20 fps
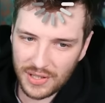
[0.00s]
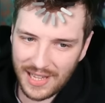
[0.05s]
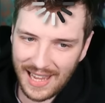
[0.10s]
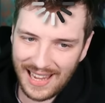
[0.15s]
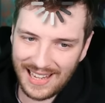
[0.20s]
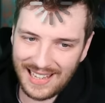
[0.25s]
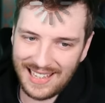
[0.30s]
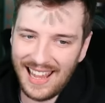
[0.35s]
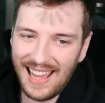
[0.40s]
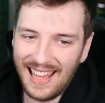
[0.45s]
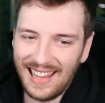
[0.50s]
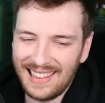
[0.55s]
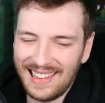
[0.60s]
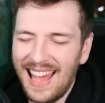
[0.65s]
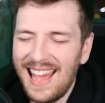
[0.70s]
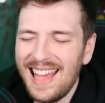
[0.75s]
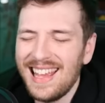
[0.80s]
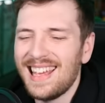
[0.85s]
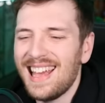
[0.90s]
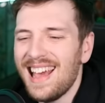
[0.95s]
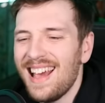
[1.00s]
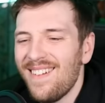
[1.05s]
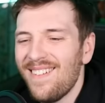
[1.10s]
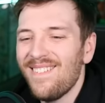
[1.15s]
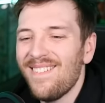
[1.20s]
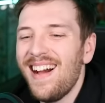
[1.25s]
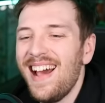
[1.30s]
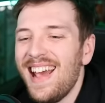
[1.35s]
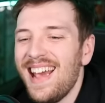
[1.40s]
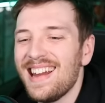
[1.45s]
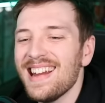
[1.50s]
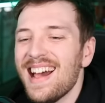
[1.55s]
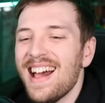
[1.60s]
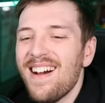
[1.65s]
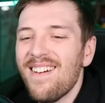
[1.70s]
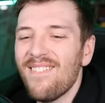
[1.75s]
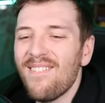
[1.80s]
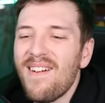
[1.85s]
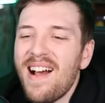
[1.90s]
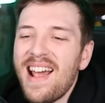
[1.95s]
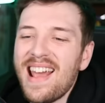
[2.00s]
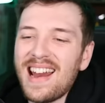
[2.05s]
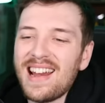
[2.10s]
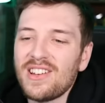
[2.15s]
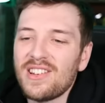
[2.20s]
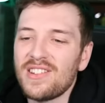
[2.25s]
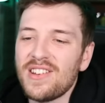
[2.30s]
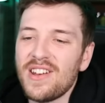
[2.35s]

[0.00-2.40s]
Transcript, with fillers: getting... wait, wait, I just